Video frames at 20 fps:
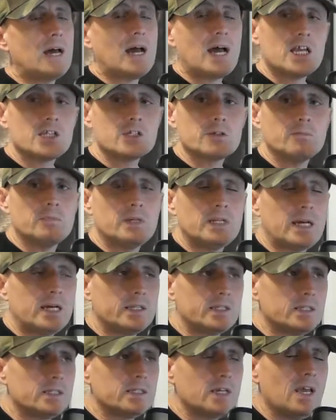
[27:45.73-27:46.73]
That hasn't
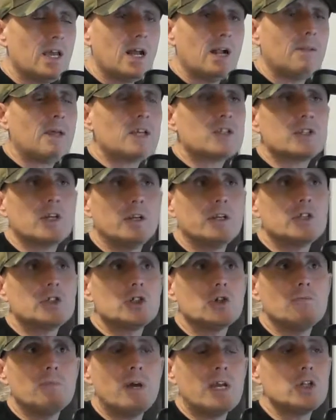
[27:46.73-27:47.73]
been added, and that's the
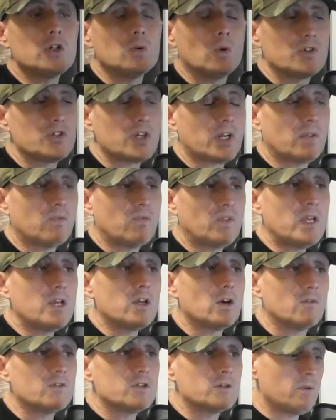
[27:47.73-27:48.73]
only two major ones I can
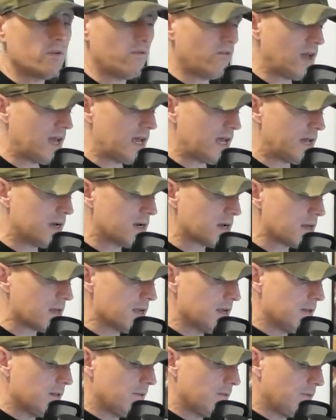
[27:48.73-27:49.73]
think of. To be fair,
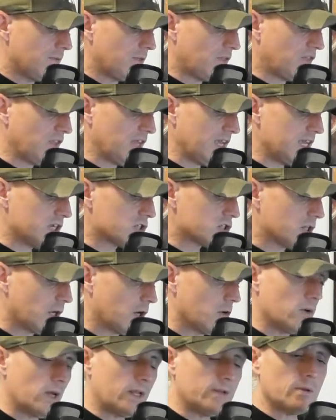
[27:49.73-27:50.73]
the thing
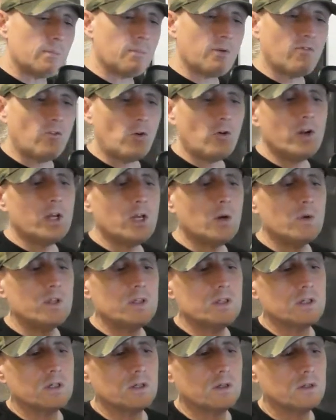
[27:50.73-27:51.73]
is though, and before I
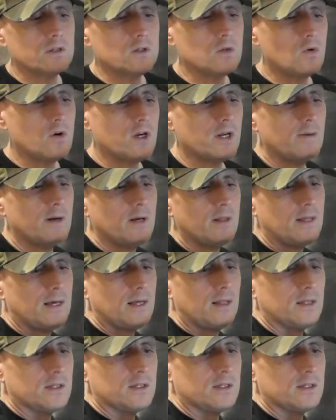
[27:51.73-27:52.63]
go into talking about